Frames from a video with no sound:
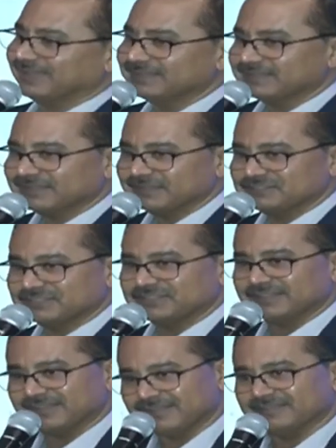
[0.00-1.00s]
encouraging
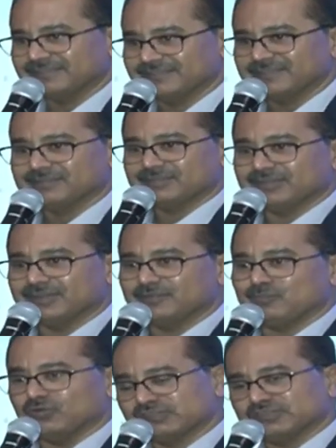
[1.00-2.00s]
Uh,
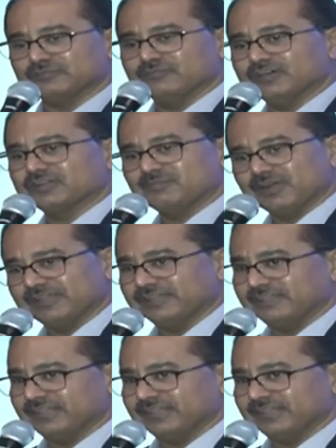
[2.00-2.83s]
positive work by any,